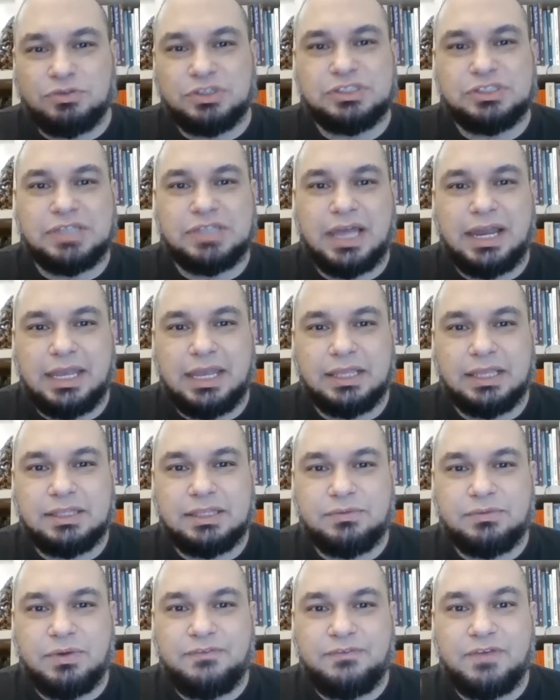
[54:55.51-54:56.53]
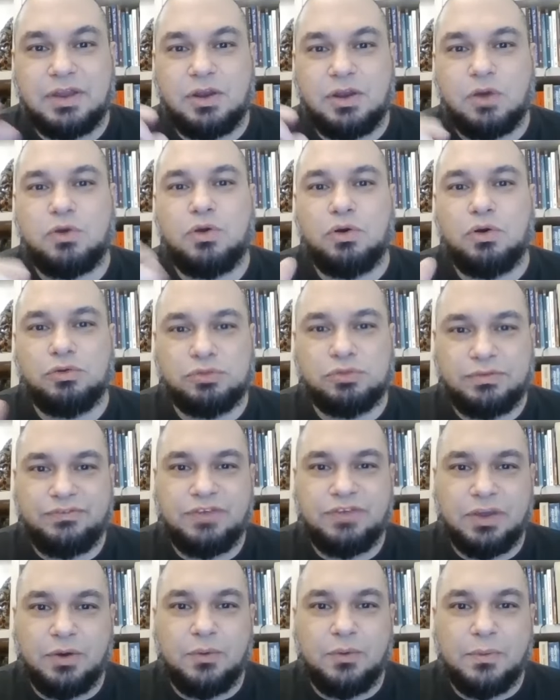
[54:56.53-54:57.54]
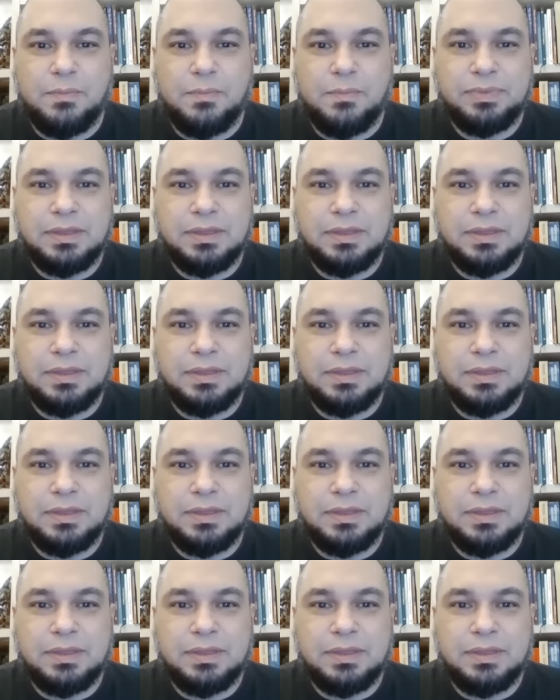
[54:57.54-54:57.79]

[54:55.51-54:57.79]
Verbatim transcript: to study it with an occult view.